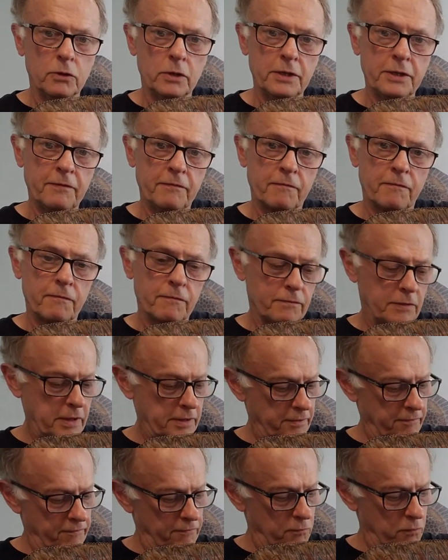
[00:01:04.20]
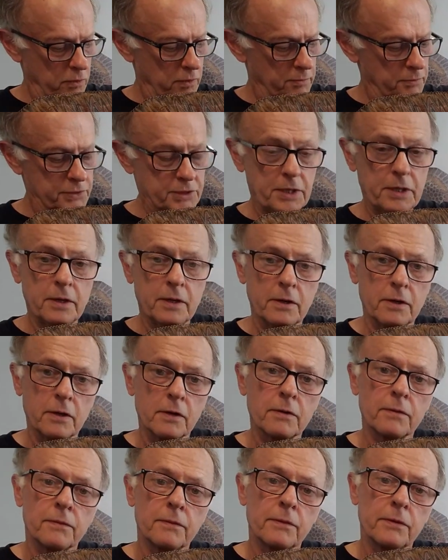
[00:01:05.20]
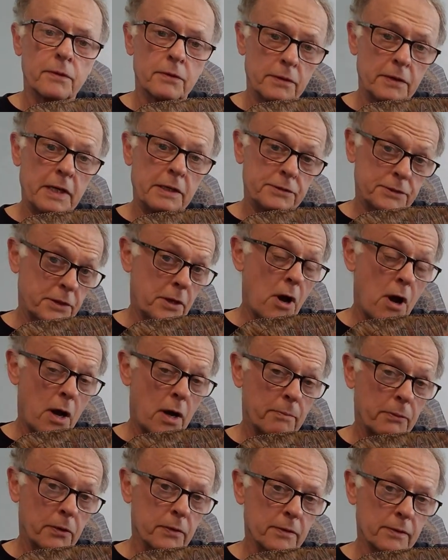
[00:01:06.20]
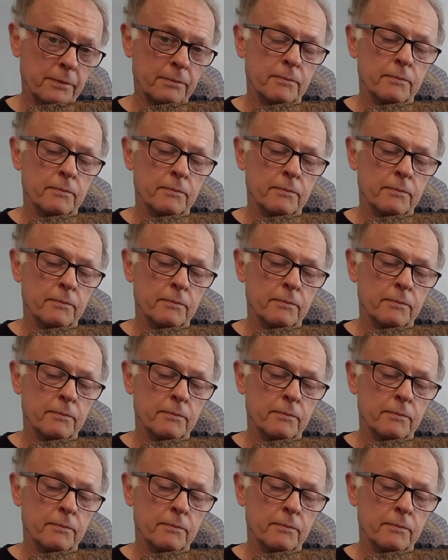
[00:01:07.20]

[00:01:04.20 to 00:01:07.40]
leaf-like forms here, that's copper.